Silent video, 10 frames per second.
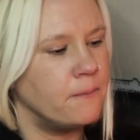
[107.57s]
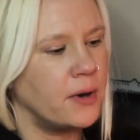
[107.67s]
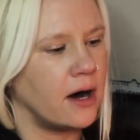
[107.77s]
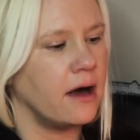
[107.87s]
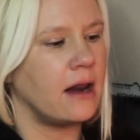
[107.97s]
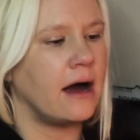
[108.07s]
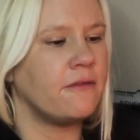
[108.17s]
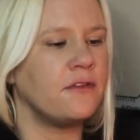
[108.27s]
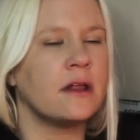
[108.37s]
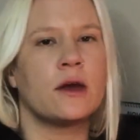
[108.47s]
but
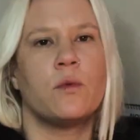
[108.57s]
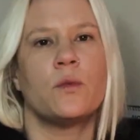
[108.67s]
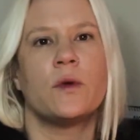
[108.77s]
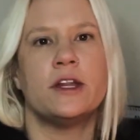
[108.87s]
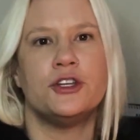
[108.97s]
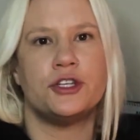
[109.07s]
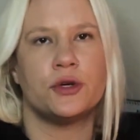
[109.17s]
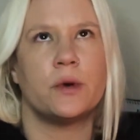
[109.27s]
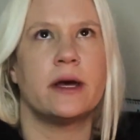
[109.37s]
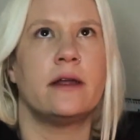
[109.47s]
I feel like when we
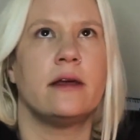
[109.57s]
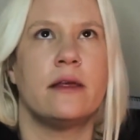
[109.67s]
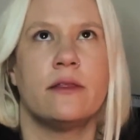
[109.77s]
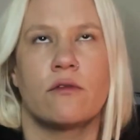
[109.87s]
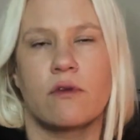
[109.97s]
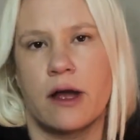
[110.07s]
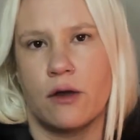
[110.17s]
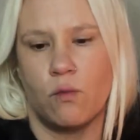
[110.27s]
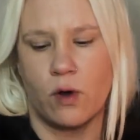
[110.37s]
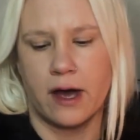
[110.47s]
do it in the
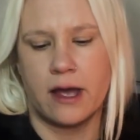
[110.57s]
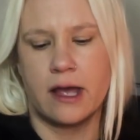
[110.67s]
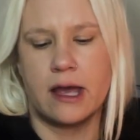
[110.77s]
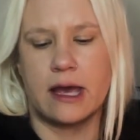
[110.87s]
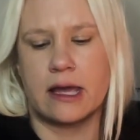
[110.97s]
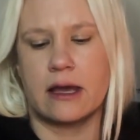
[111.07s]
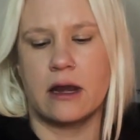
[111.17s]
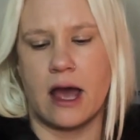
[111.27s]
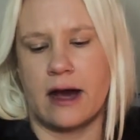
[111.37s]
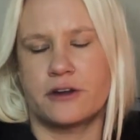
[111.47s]
right way, it
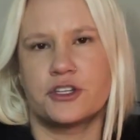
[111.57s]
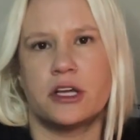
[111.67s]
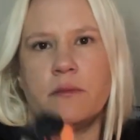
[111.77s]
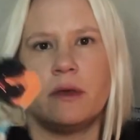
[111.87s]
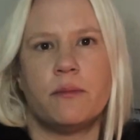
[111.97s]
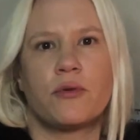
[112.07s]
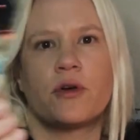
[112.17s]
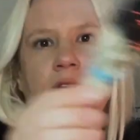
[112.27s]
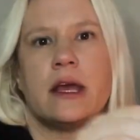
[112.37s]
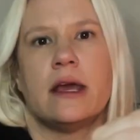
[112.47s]
can actually be
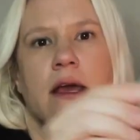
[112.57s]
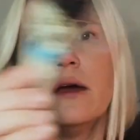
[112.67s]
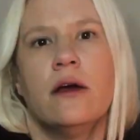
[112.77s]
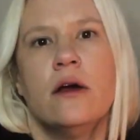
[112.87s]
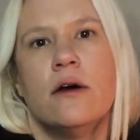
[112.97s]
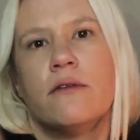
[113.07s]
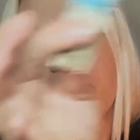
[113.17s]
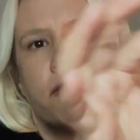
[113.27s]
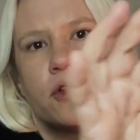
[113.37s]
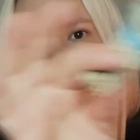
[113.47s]
pretty
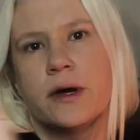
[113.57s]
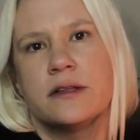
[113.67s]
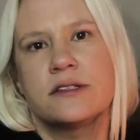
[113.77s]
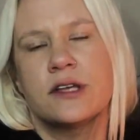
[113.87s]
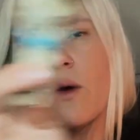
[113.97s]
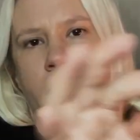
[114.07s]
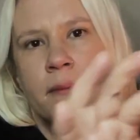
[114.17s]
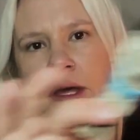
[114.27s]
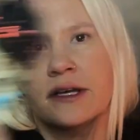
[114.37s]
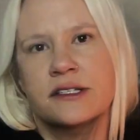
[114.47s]
fluid. So
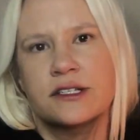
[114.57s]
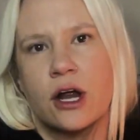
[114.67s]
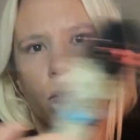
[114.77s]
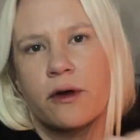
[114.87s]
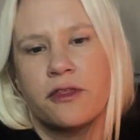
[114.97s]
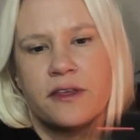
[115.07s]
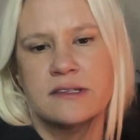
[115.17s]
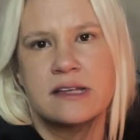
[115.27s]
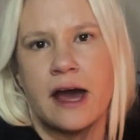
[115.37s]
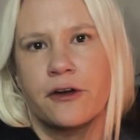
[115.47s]
I'm going to start with
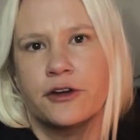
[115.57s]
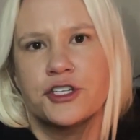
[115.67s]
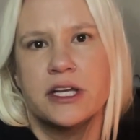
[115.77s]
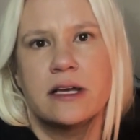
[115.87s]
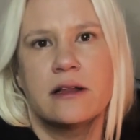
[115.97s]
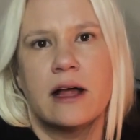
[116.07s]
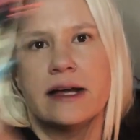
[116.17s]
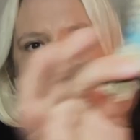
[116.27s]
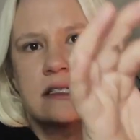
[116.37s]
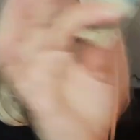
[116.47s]
this energy
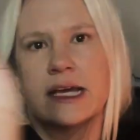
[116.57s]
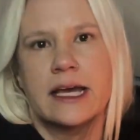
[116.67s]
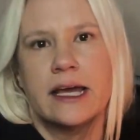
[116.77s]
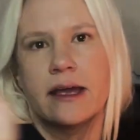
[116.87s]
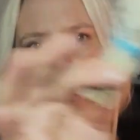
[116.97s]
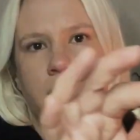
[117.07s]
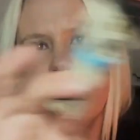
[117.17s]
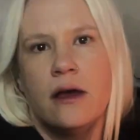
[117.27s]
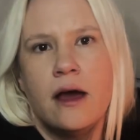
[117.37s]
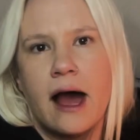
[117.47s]
cleansing.
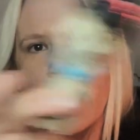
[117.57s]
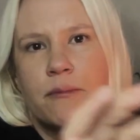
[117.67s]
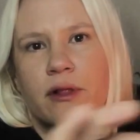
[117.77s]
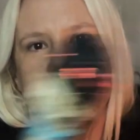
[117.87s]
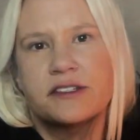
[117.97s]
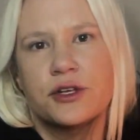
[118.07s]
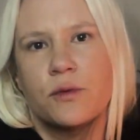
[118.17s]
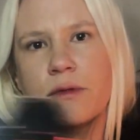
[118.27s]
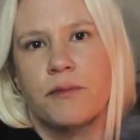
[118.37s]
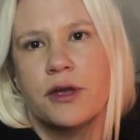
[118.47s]
I bless
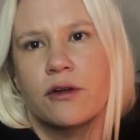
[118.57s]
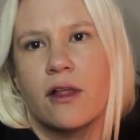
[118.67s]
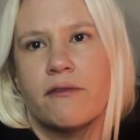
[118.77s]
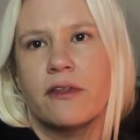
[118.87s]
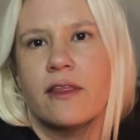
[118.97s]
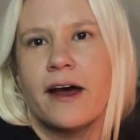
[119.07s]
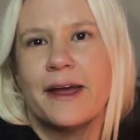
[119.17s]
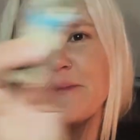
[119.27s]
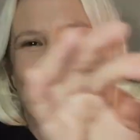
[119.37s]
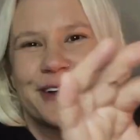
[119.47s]
you with pure love and
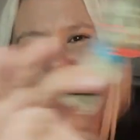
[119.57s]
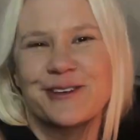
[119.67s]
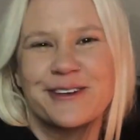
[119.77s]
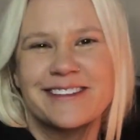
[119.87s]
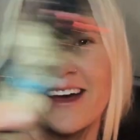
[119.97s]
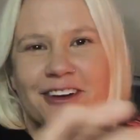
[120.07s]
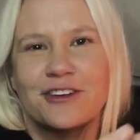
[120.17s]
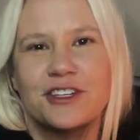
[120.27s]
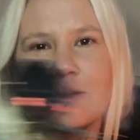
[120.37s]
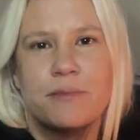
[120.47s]
light, pure source
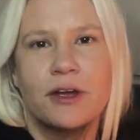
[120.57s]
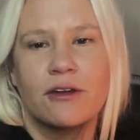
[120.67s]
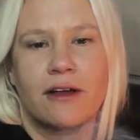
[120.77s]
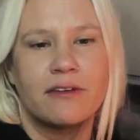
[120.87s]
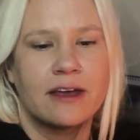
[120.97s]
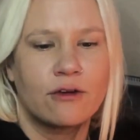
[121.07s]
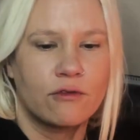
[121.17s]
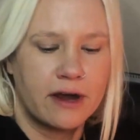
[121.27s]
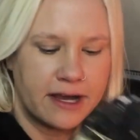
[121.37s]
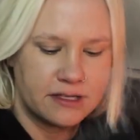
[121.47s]
energy, pure loving
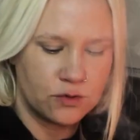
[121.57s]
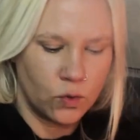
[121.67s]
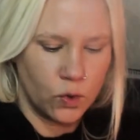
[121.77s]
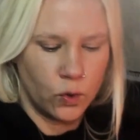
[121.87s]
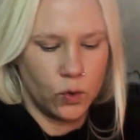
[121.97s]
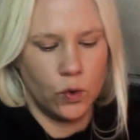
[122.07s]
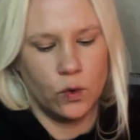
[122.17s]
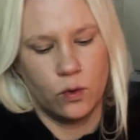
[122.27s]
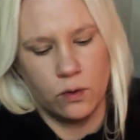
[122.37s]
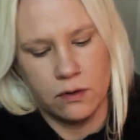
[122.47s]
grace.
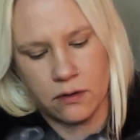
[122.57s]
Woohoo.